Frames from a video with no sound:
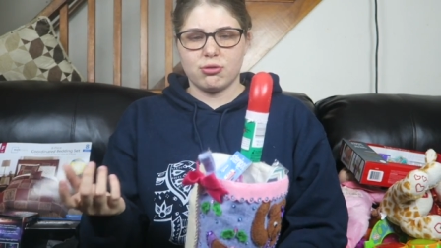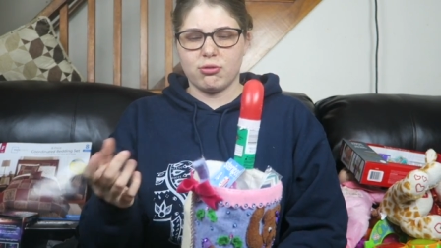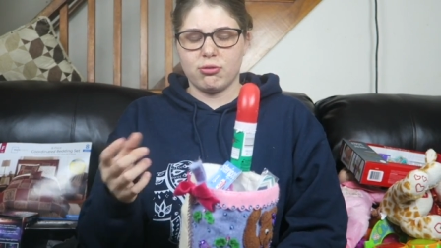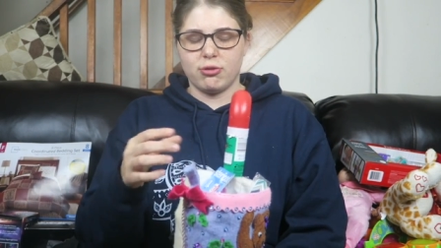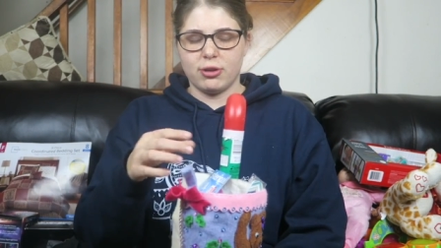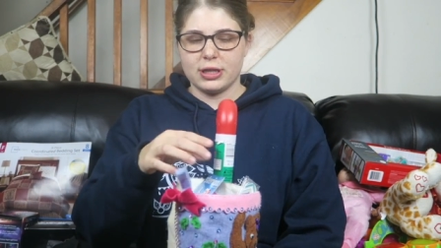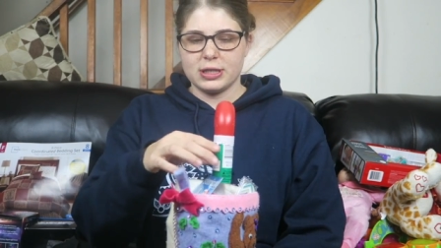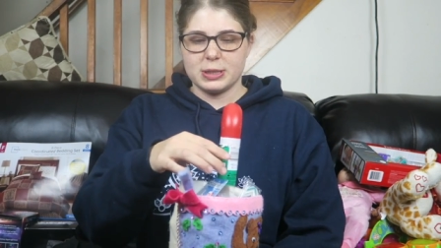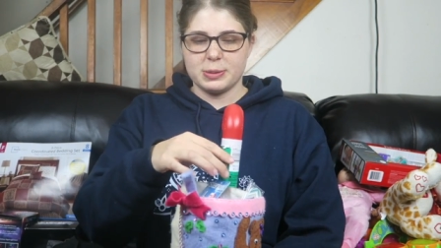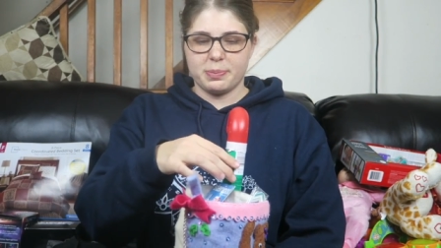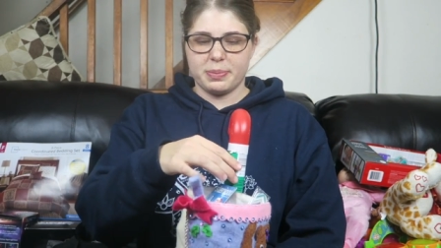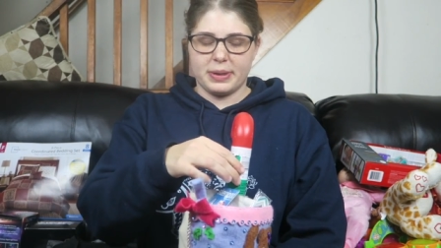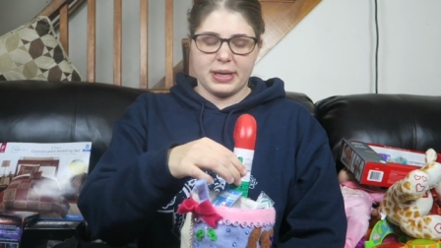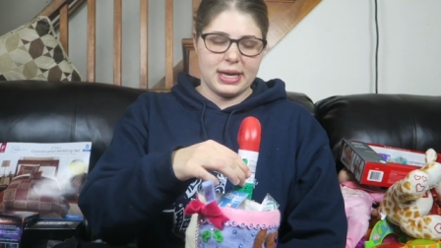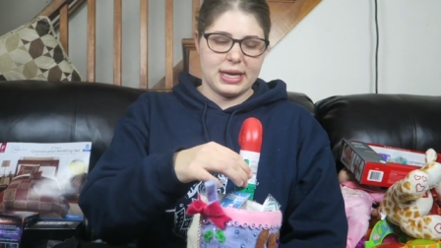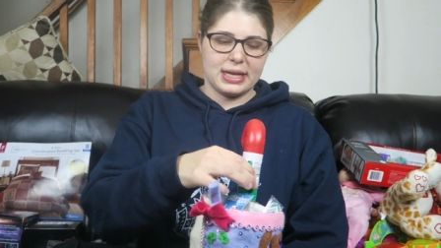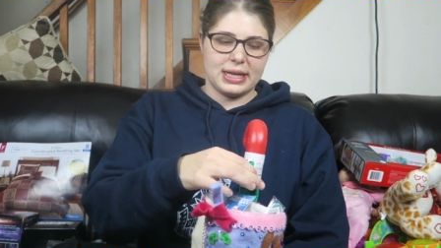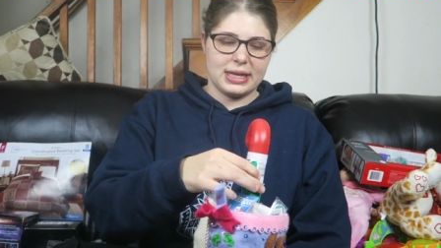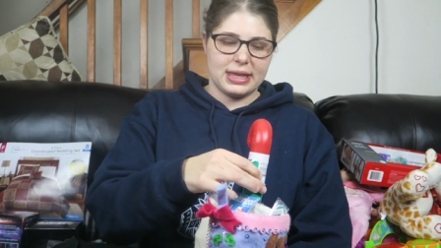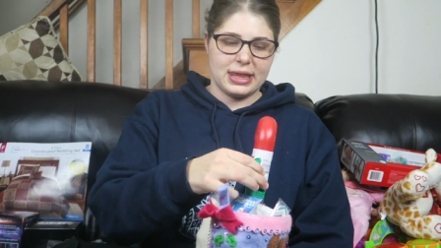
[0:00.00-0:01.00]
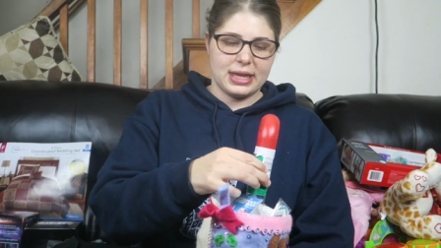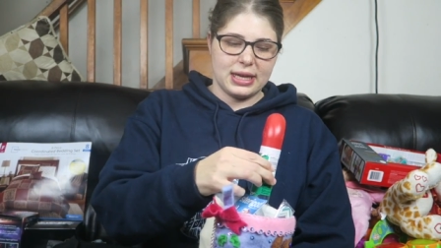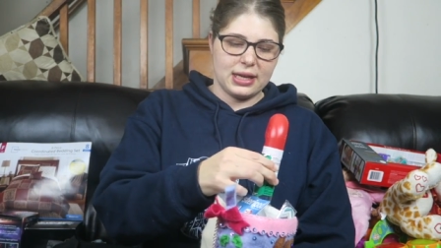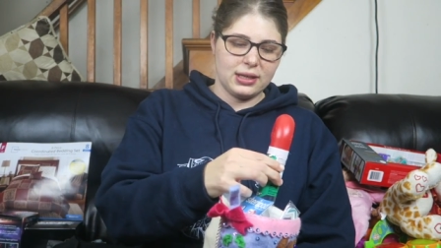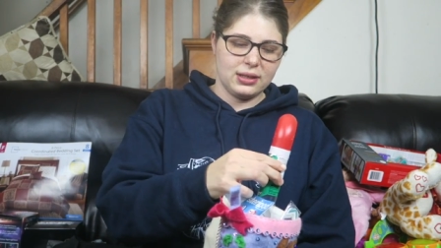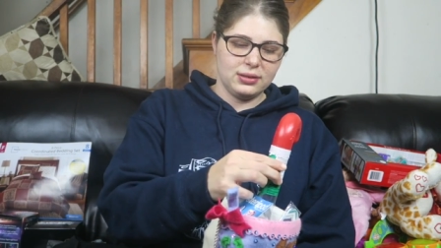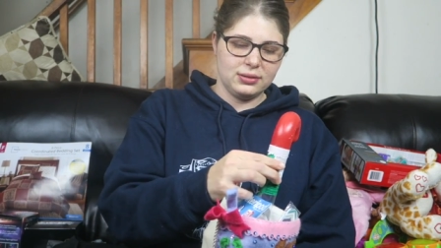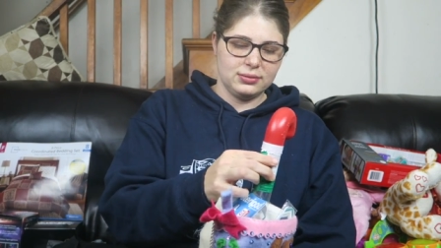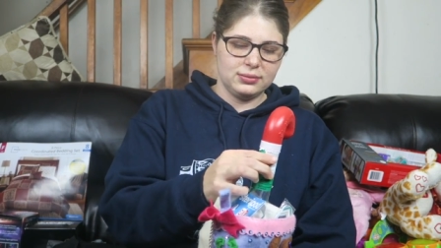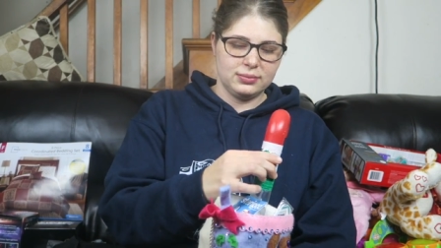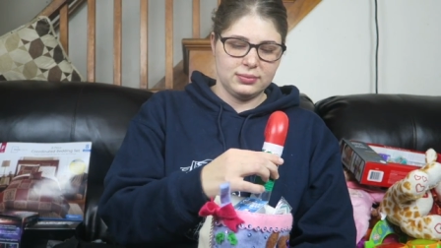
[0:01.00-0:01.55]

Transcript: crisp candy thing.